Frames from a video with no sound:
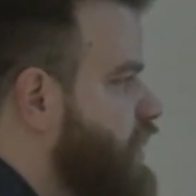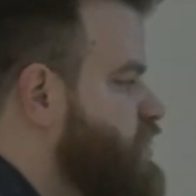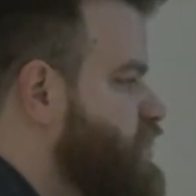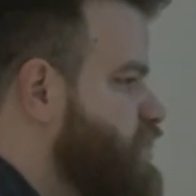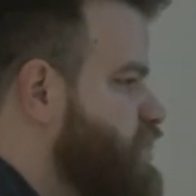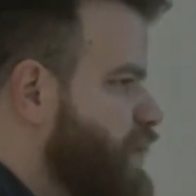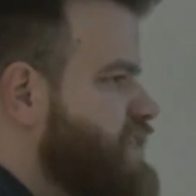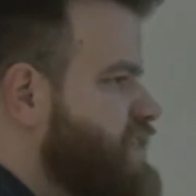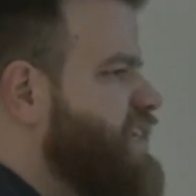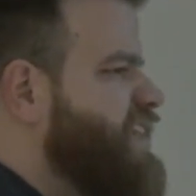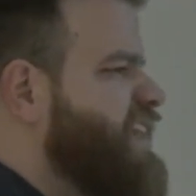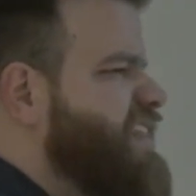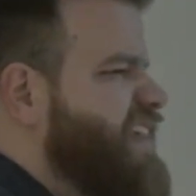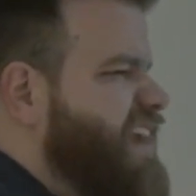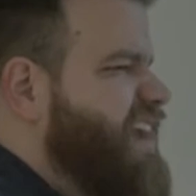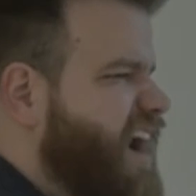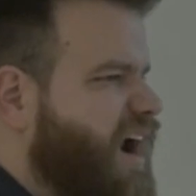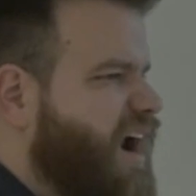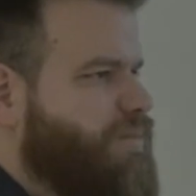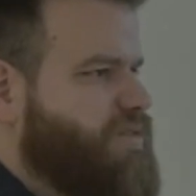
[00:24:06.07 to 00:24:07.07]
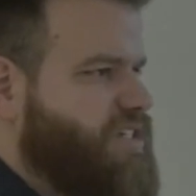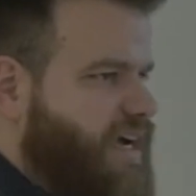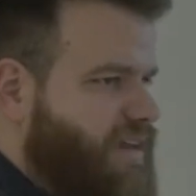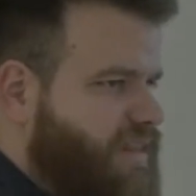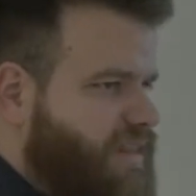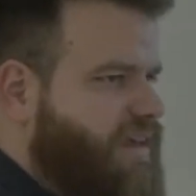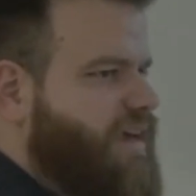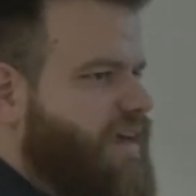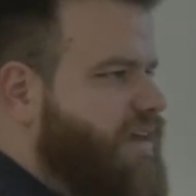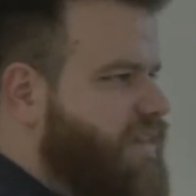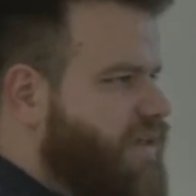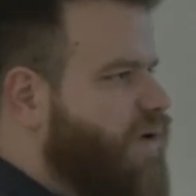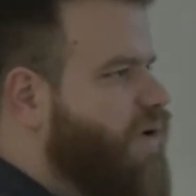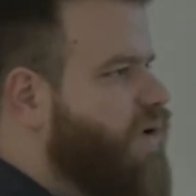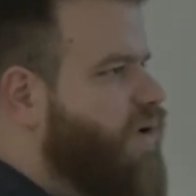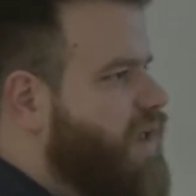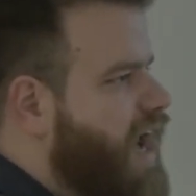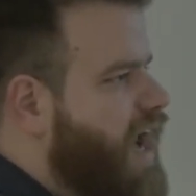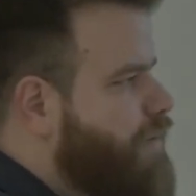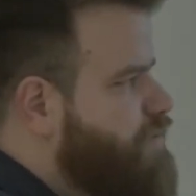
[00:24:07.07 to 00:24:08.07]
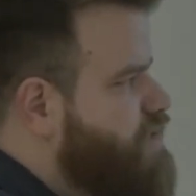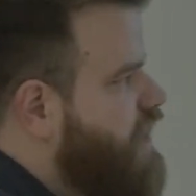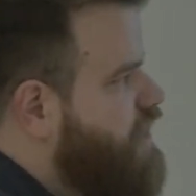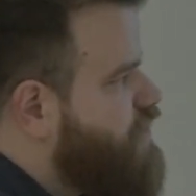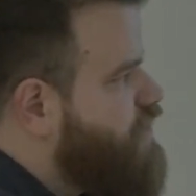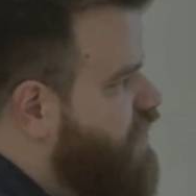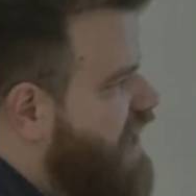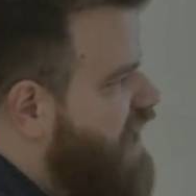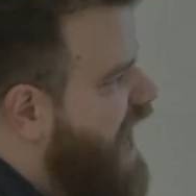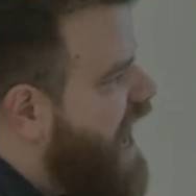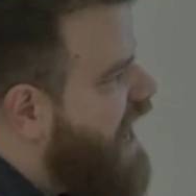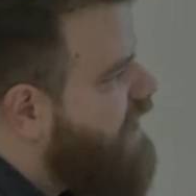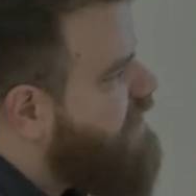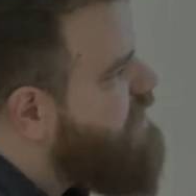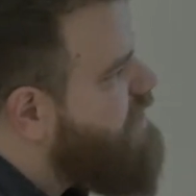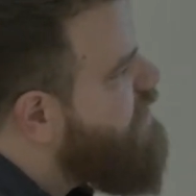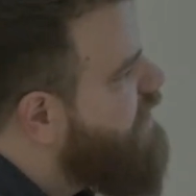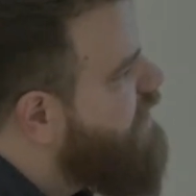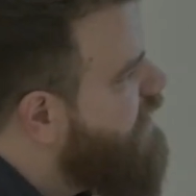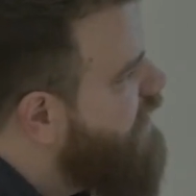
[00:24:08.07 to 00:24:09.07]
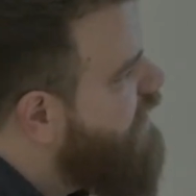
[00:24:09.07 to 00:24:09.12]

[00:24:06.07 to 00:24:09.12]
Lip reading: So it's basically the object, the whole object React.